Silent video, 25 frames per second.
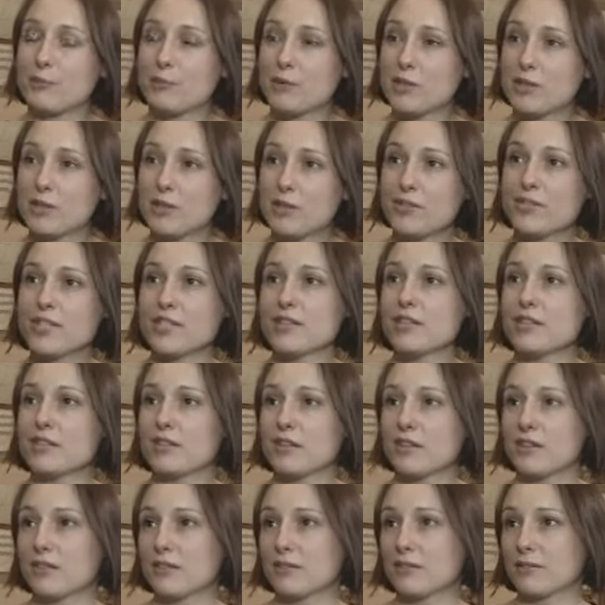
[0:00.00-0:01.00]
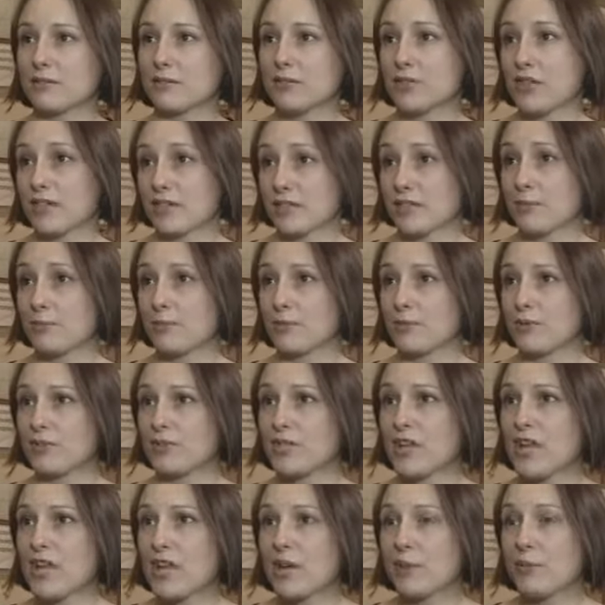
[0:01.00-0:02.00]
We're, we're losing our local
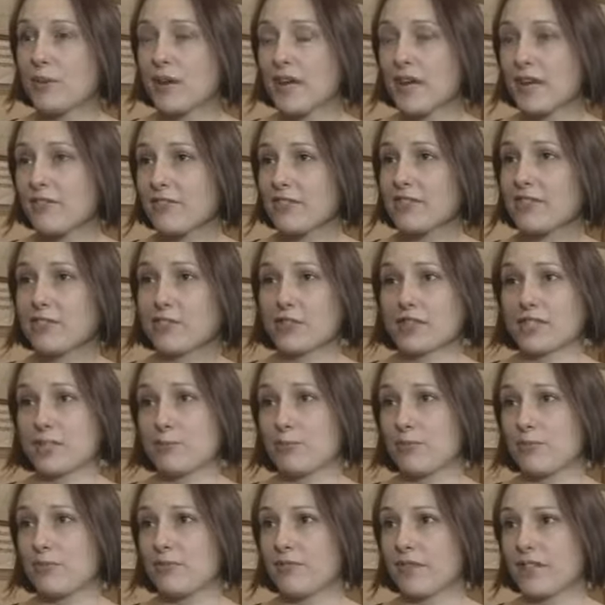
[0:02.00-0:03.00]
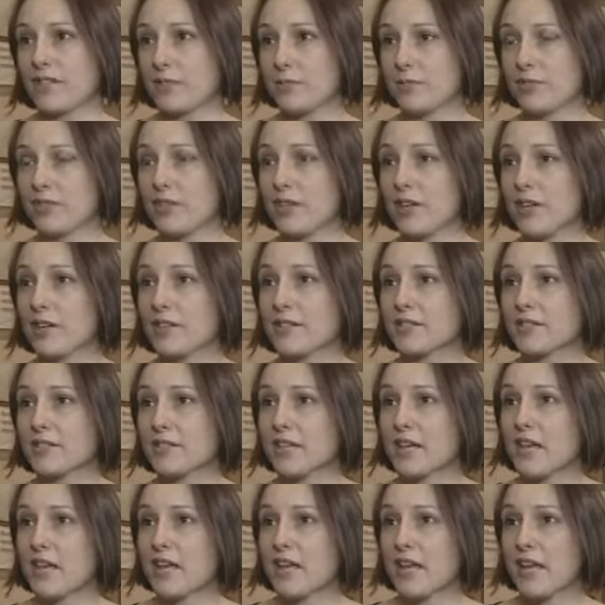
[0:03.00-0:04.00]
transport, we're having transport investment
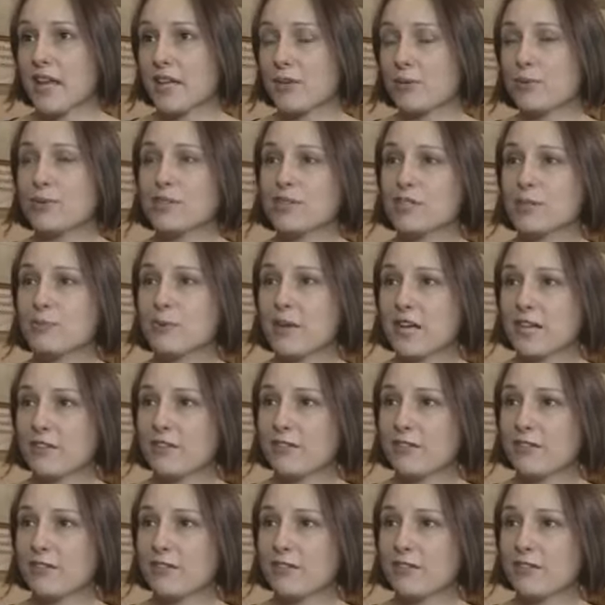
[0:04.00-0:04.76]
cuts in order to